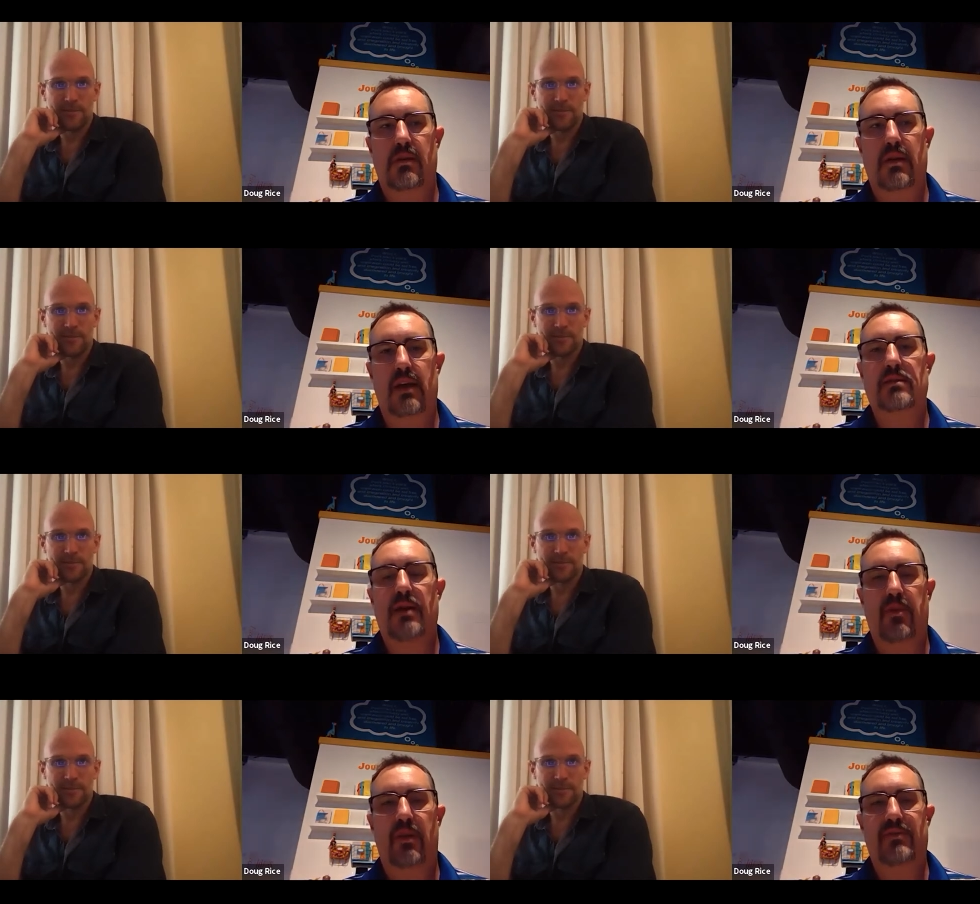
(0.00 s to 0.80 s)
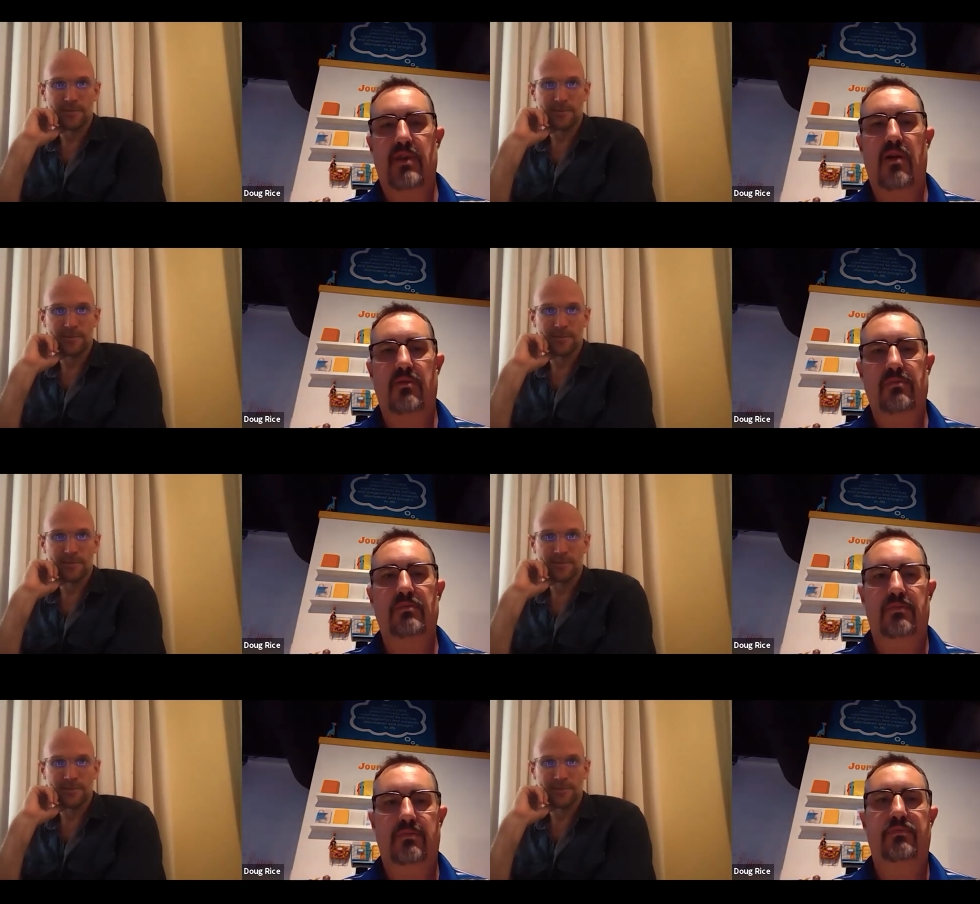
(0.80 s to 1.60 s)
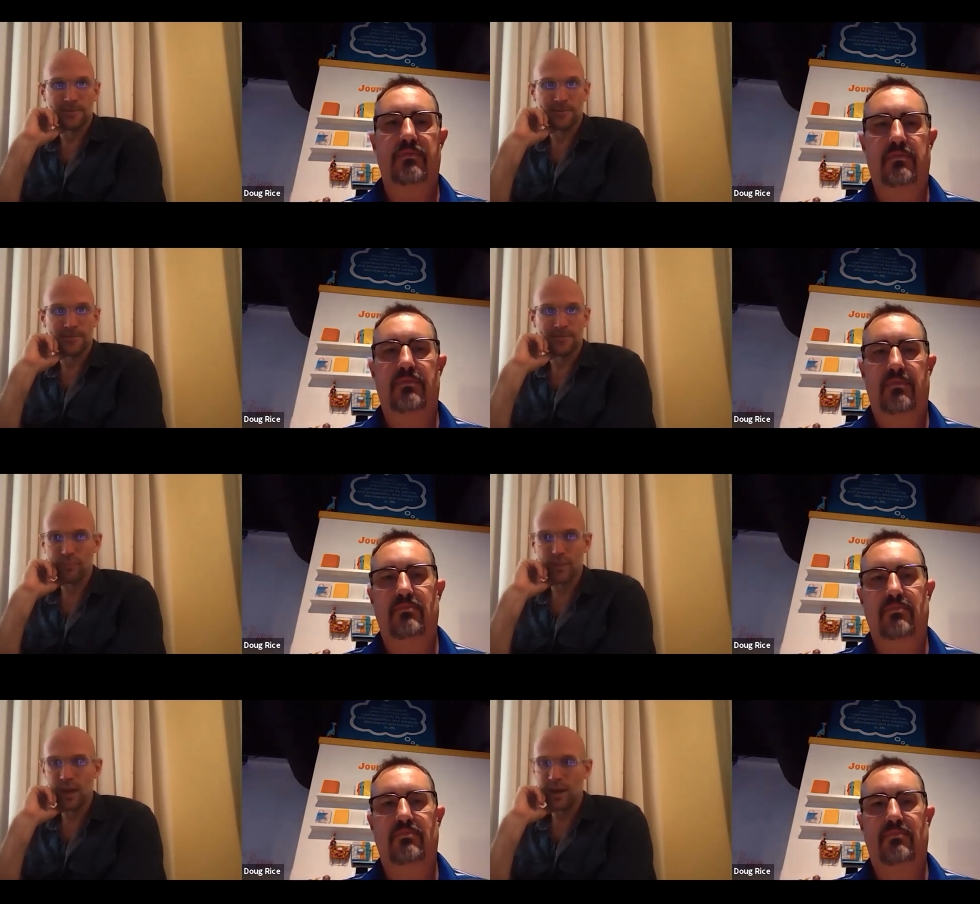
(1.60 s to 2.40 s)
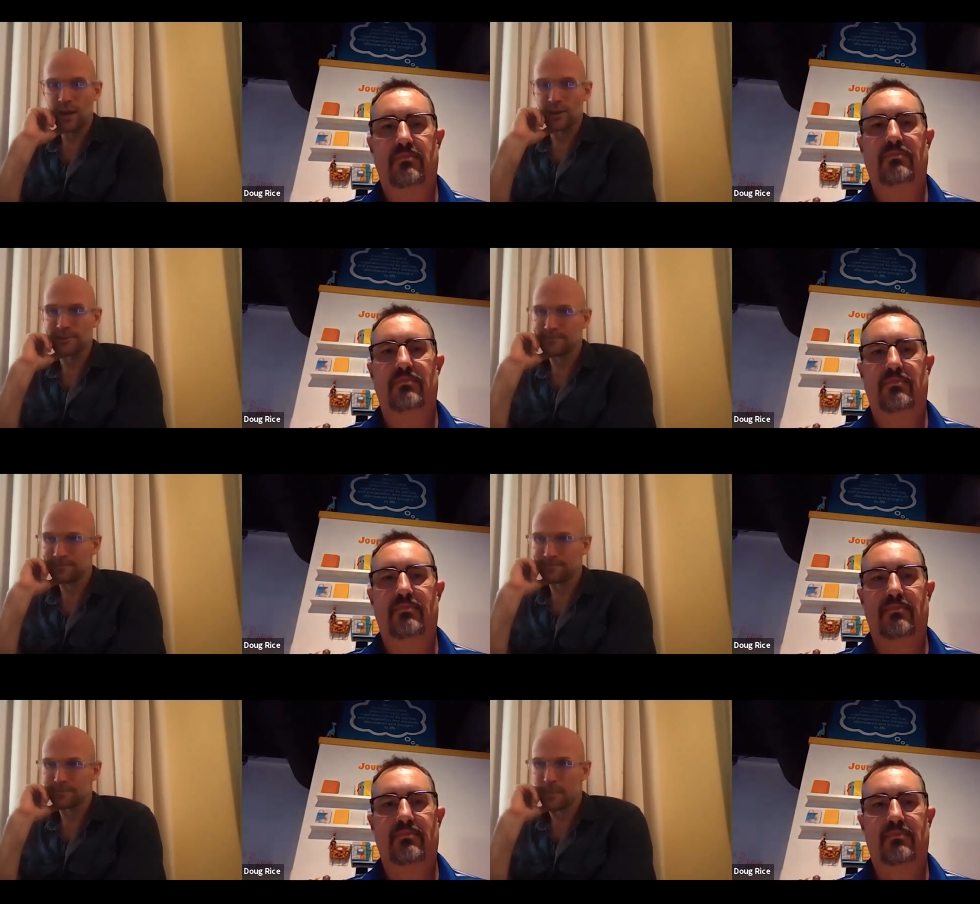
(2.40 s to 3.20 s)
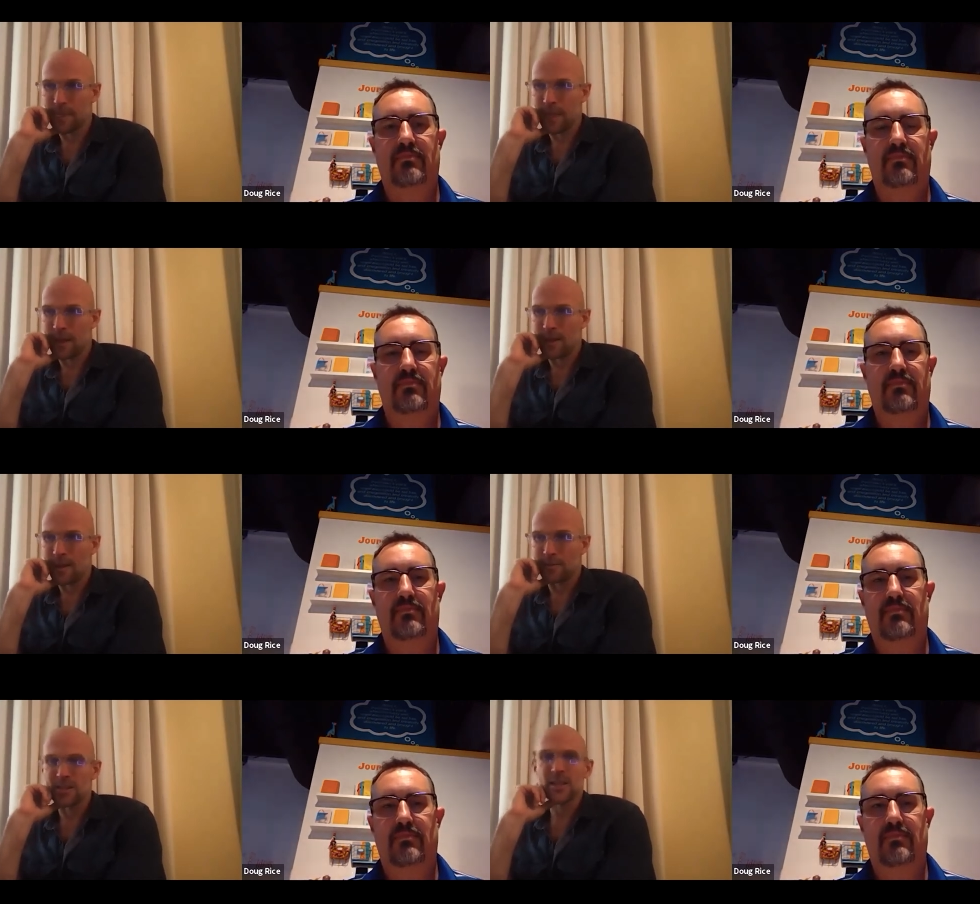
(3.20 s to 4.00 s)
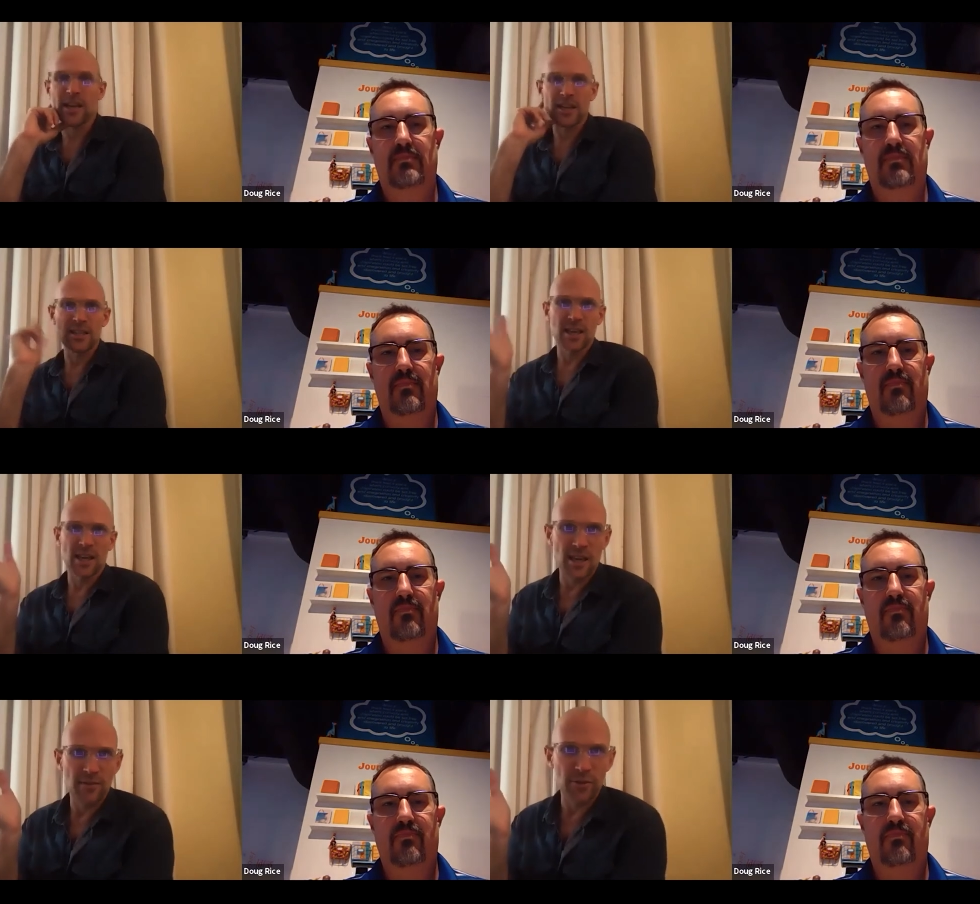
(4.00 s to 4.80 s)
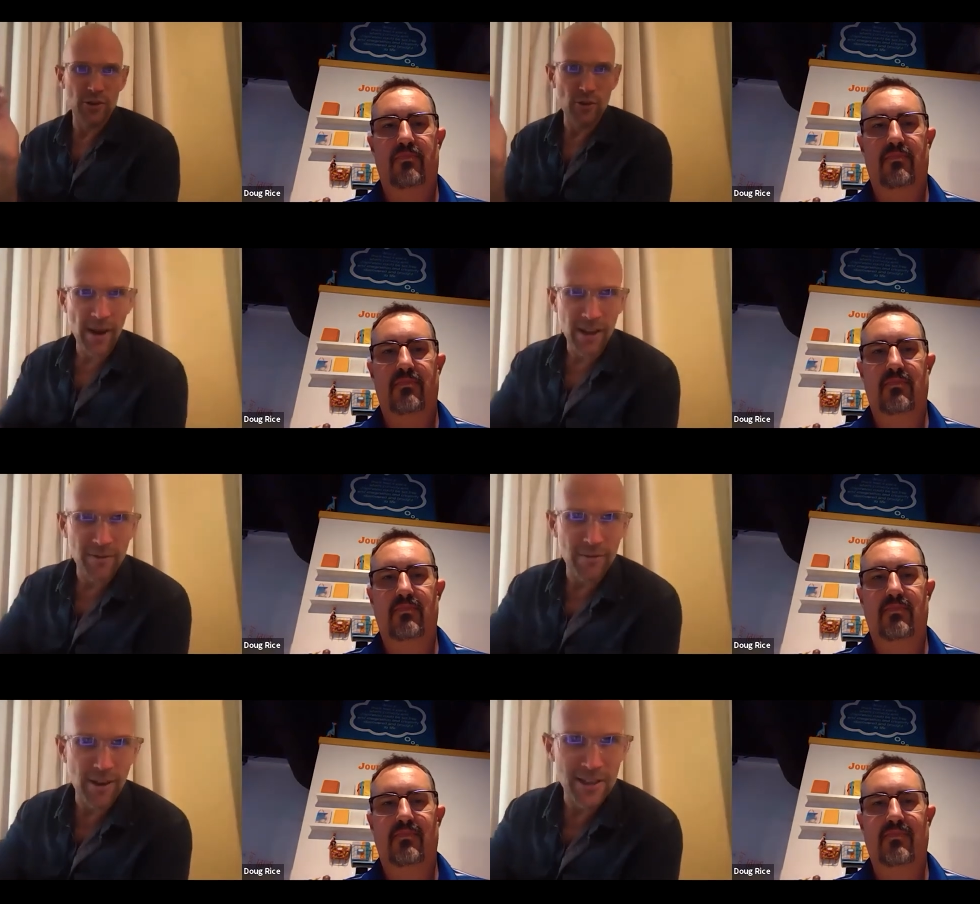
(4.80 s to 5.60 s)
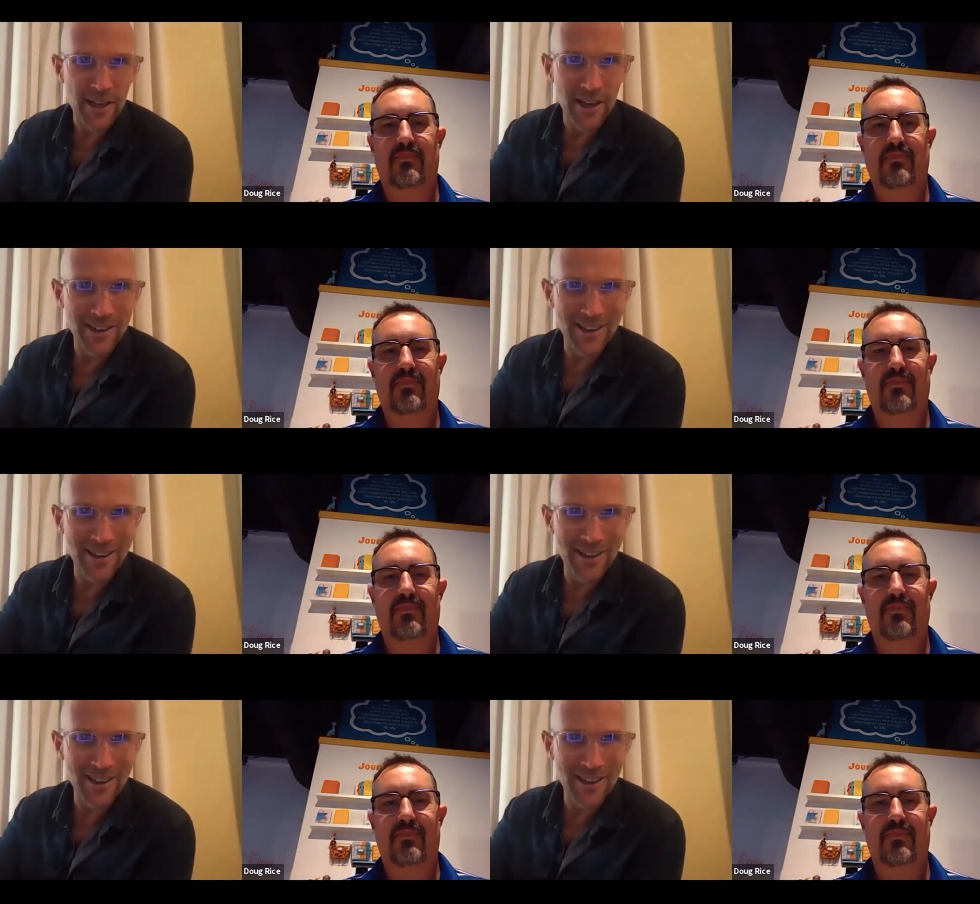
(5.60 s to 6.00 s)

Speaker 1: Yes, I believe so.
Speaker 2: Yeah just letting it sink in for dramatic effect here.